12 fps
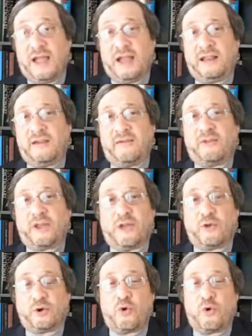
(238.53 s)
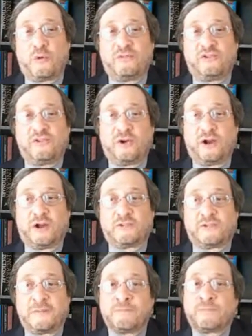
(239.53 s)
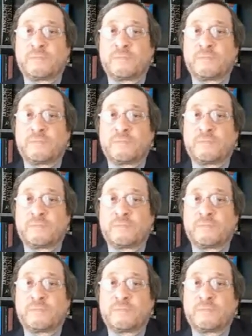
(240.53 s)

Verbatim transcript: any of the other core materials.